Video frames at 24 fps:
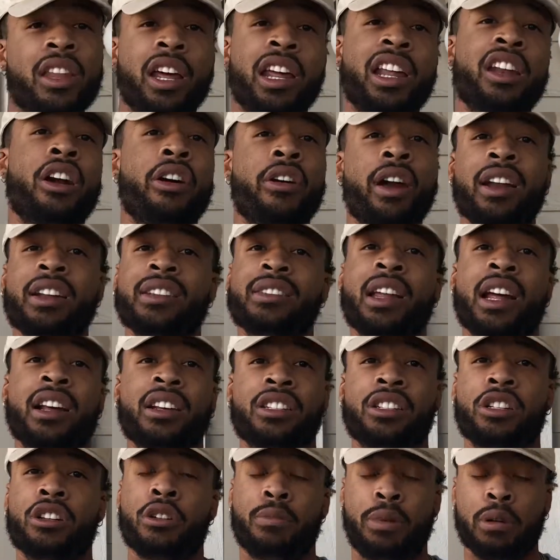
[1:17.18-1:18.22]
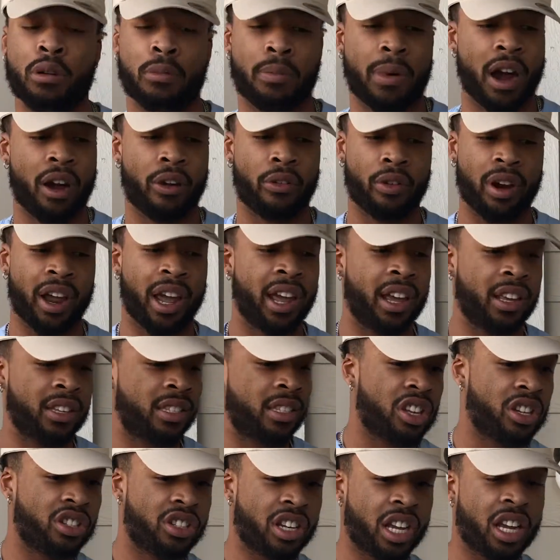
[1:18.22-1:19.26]
The NRA does not exclude people by
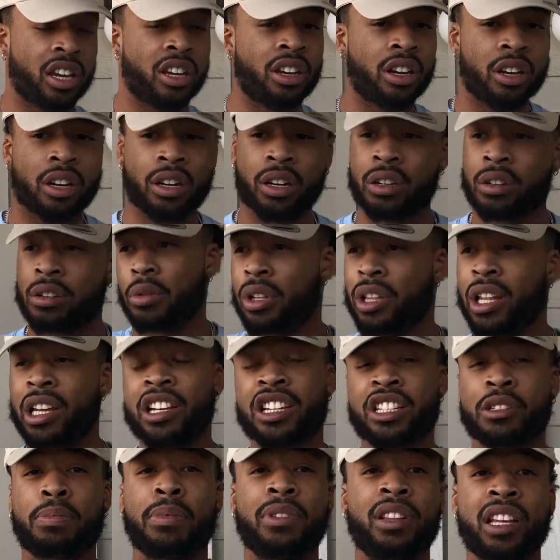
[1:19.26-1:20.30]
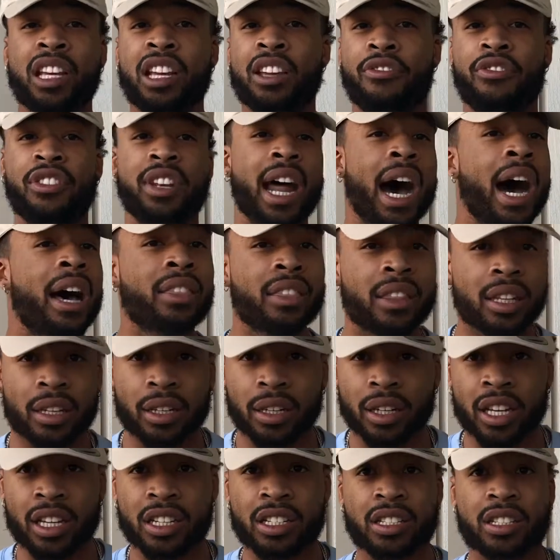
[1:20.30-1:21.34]
race, gender, religious belief, nothing.
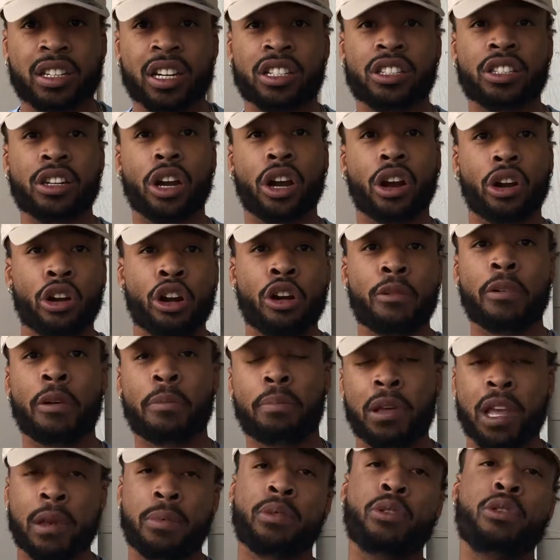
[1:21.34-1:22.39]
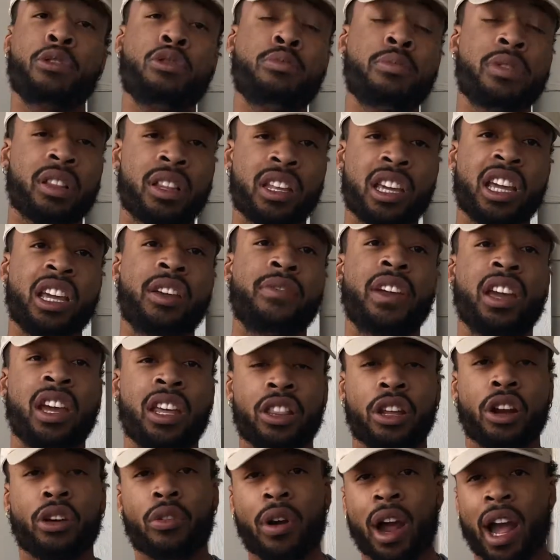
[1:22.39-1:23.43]
It's just a group of people who believe
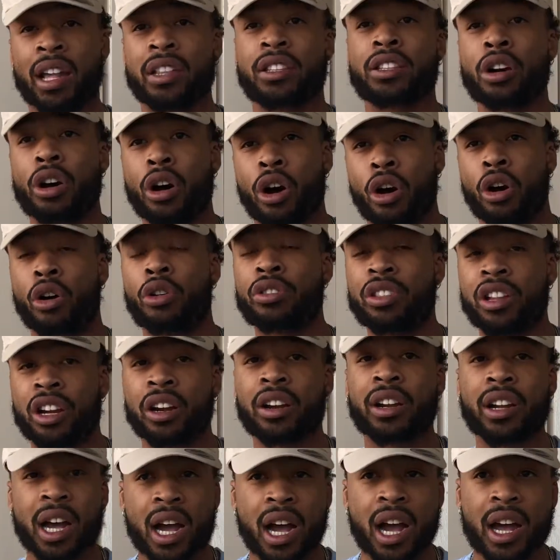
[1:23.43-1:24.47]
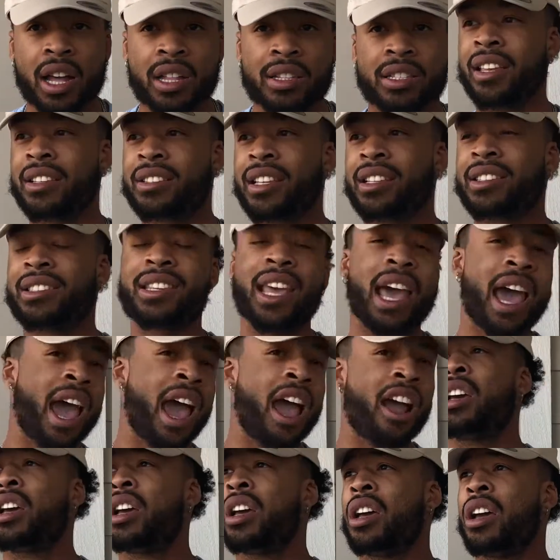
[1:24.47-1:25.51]
in their right to own their guns. This
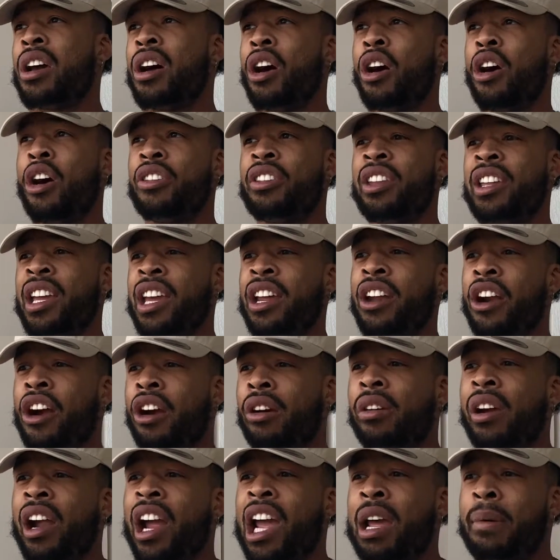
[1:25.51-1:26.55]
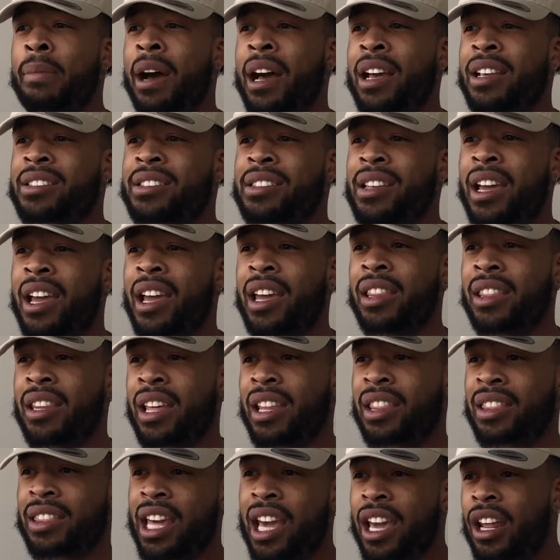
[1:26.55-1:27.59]
attack on the NRA by saying
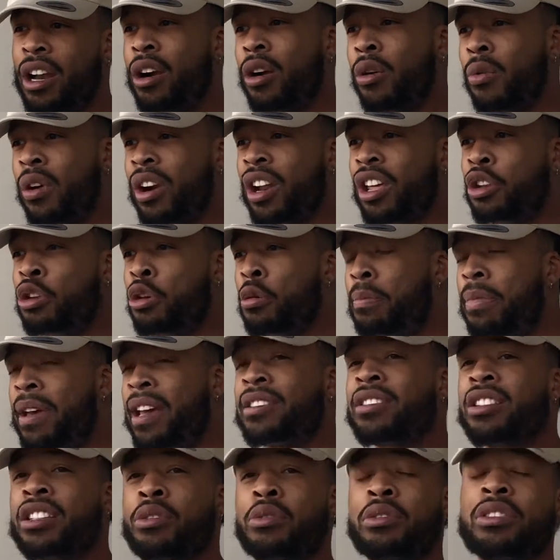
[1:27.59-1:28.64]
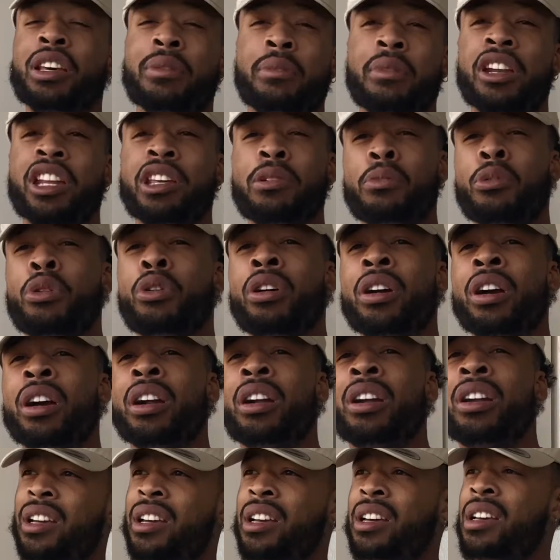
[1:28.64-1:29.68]
that they don't want to do business with them anymore
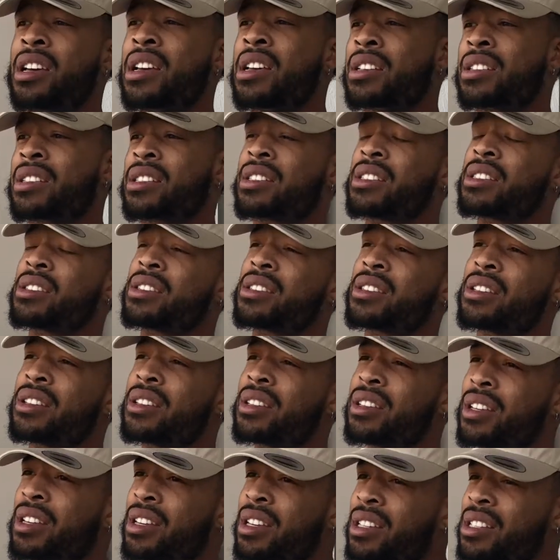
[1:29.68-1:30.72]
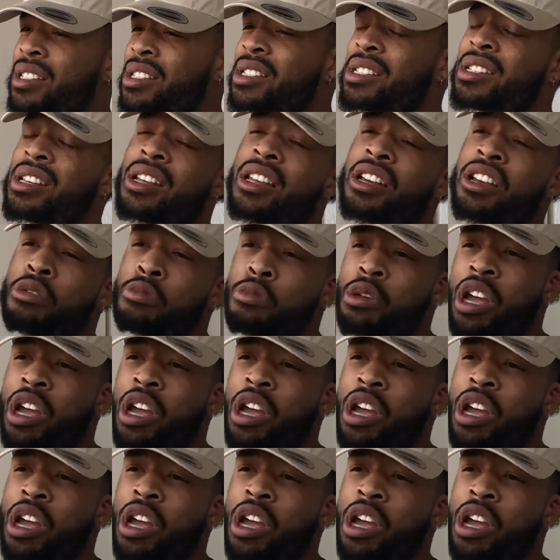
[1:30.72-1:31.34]
is silly to